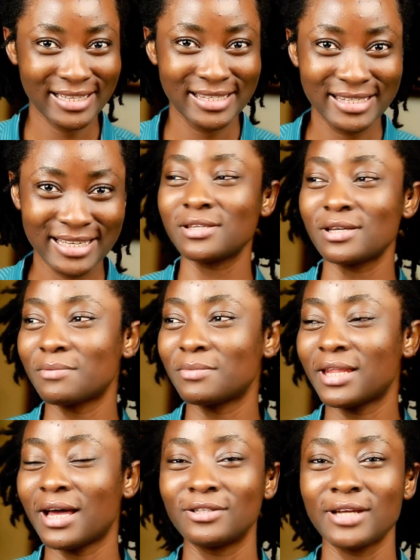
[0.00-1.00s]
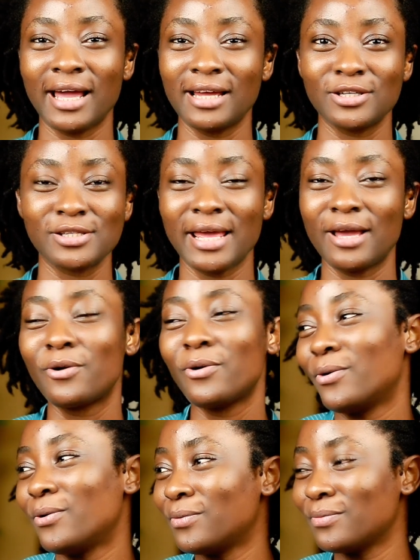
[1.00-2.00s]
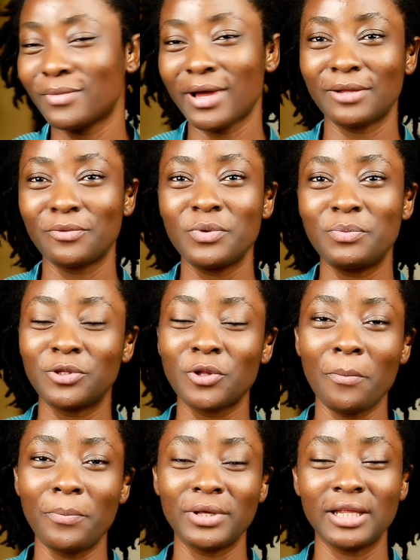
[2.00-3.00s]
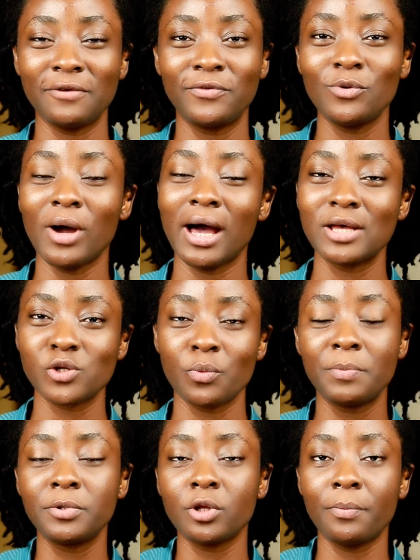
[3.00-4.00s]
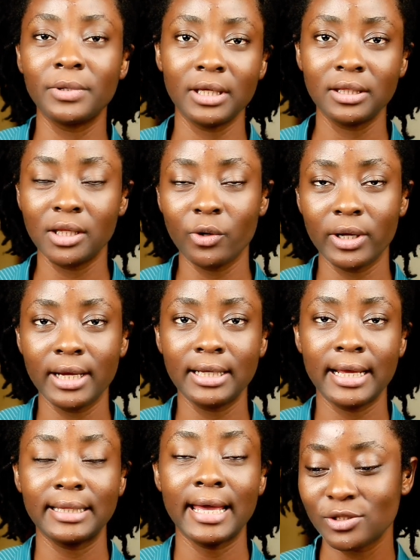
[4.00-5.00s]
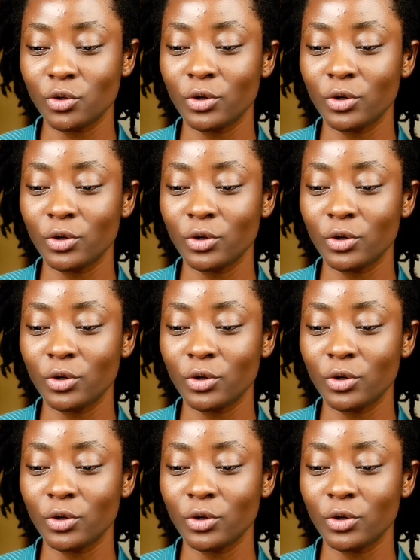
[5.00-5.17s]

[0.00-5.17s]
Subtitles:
It's not something that I can just like go and whip it up in a few hours or whip it up in a day or anything like that.